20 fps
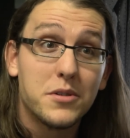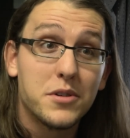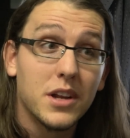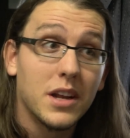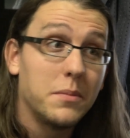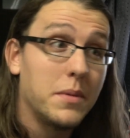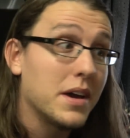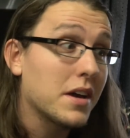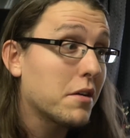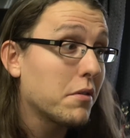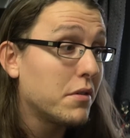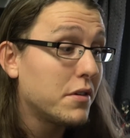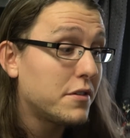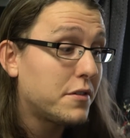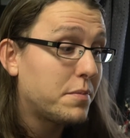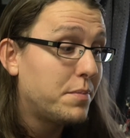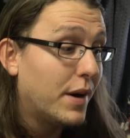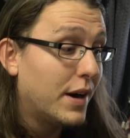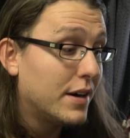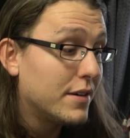should I make a
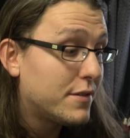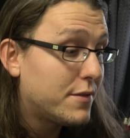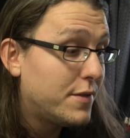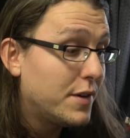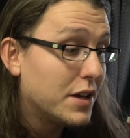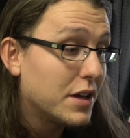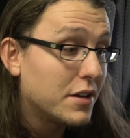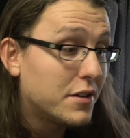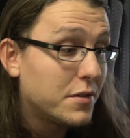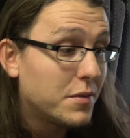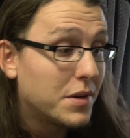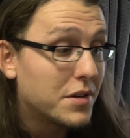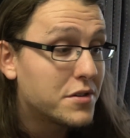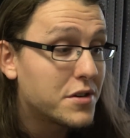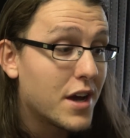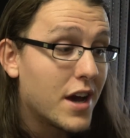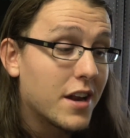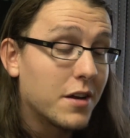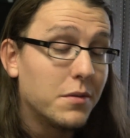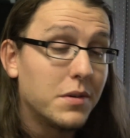response video to a
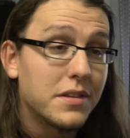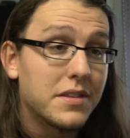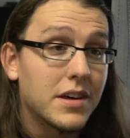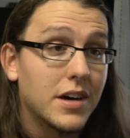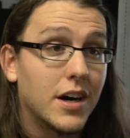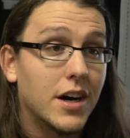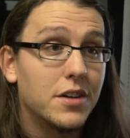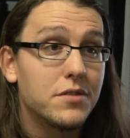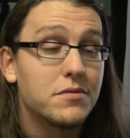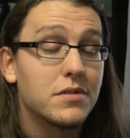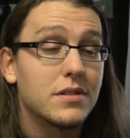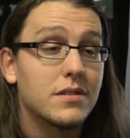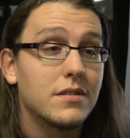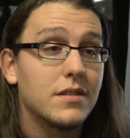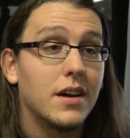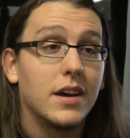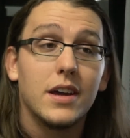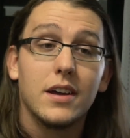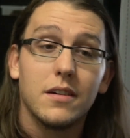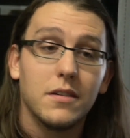channel with
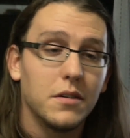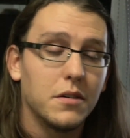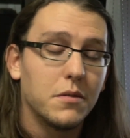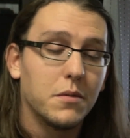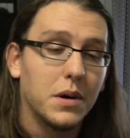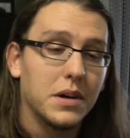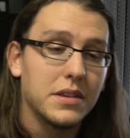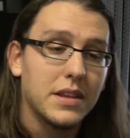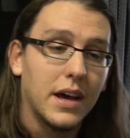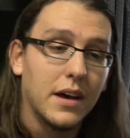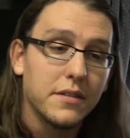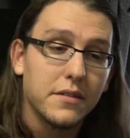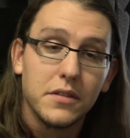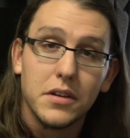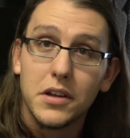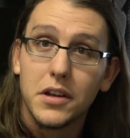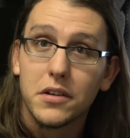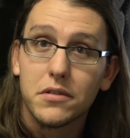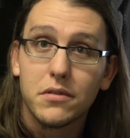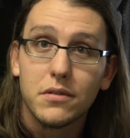
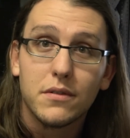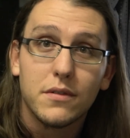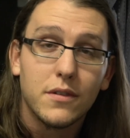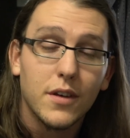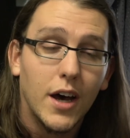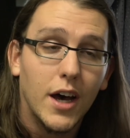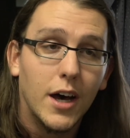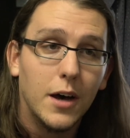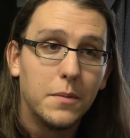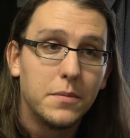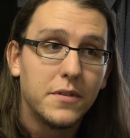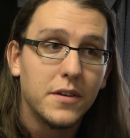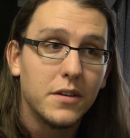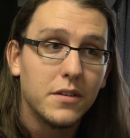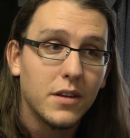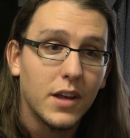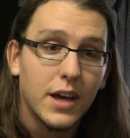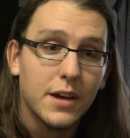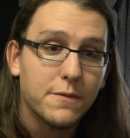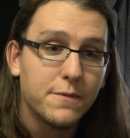1,800 subs
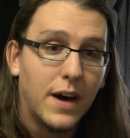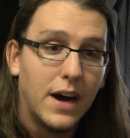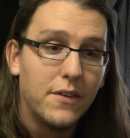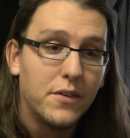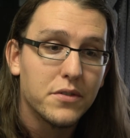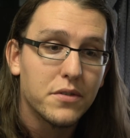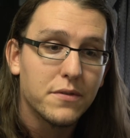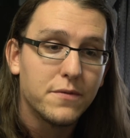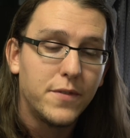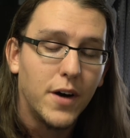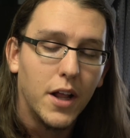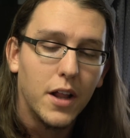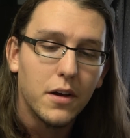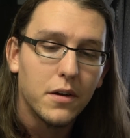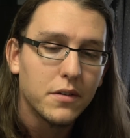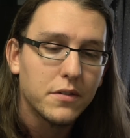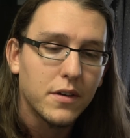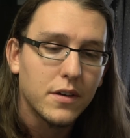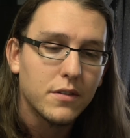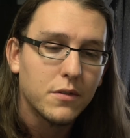and like 500
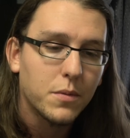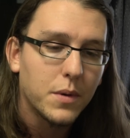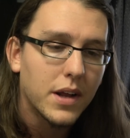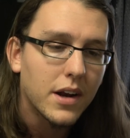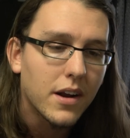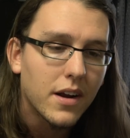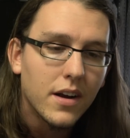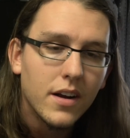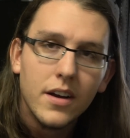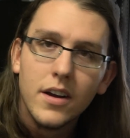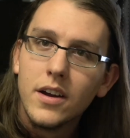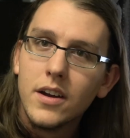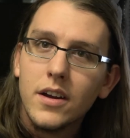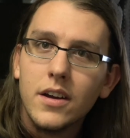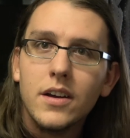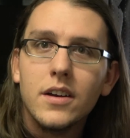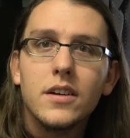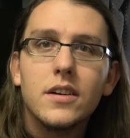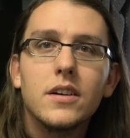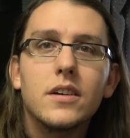followers on Twitter?
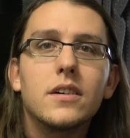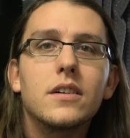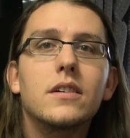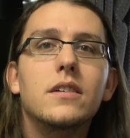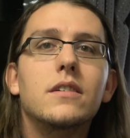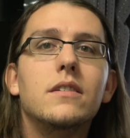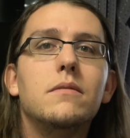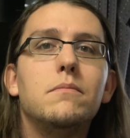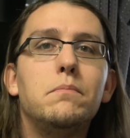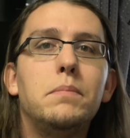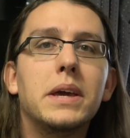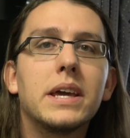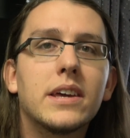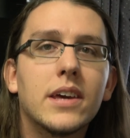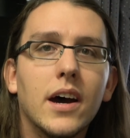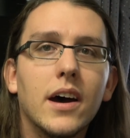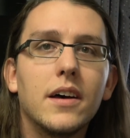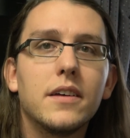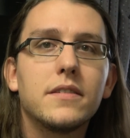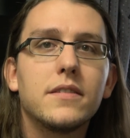
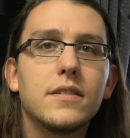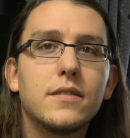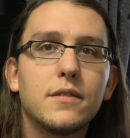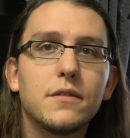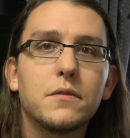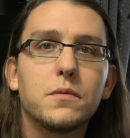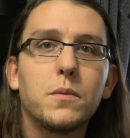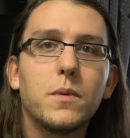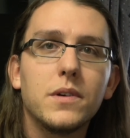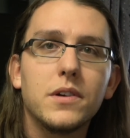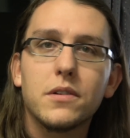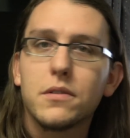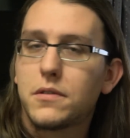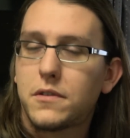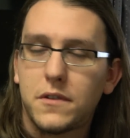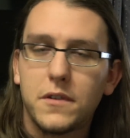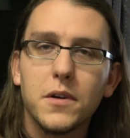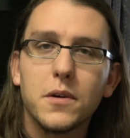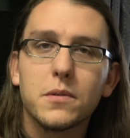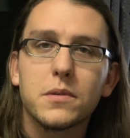Because you'll
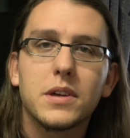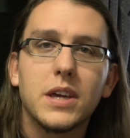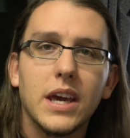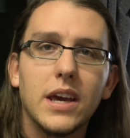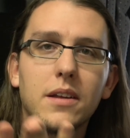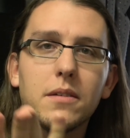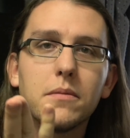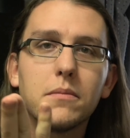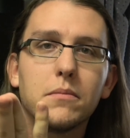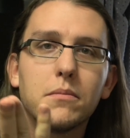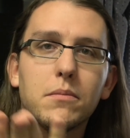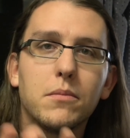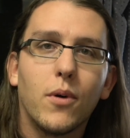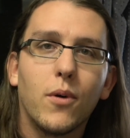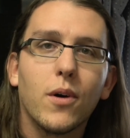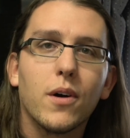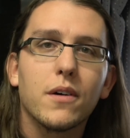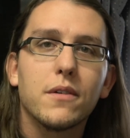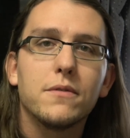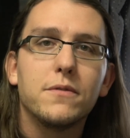still get
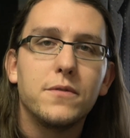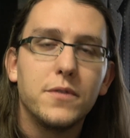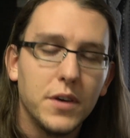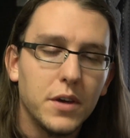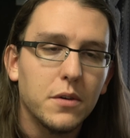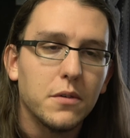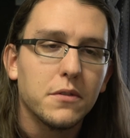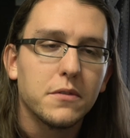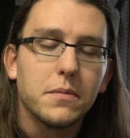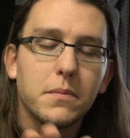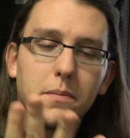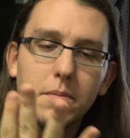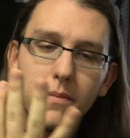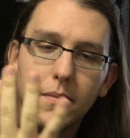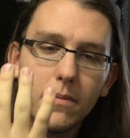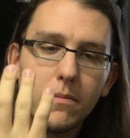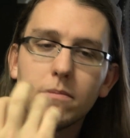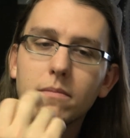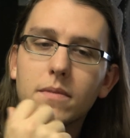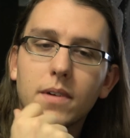more views.
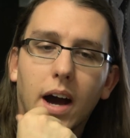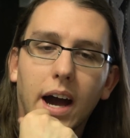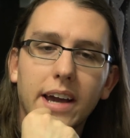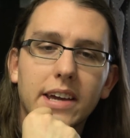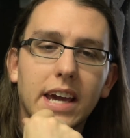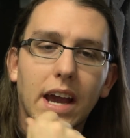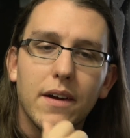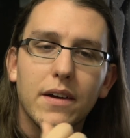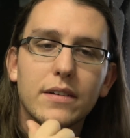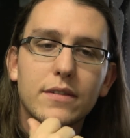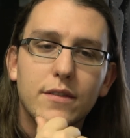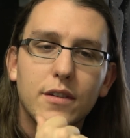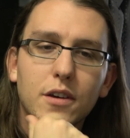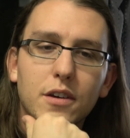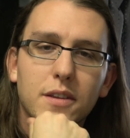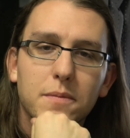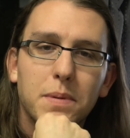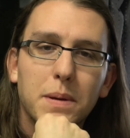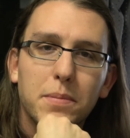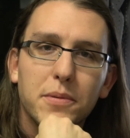I guarantee
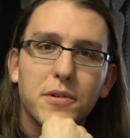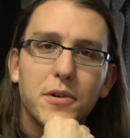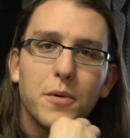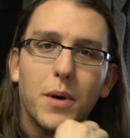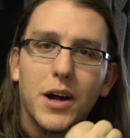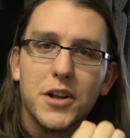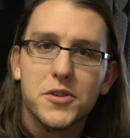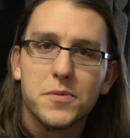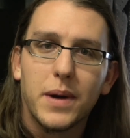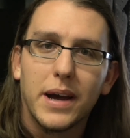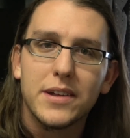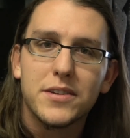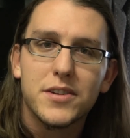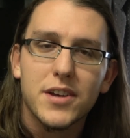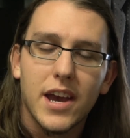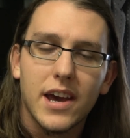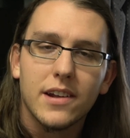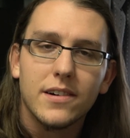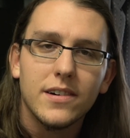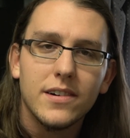you, the people who watch my
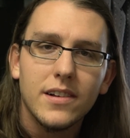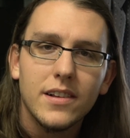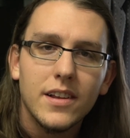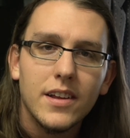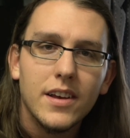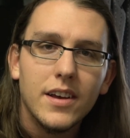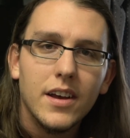channel,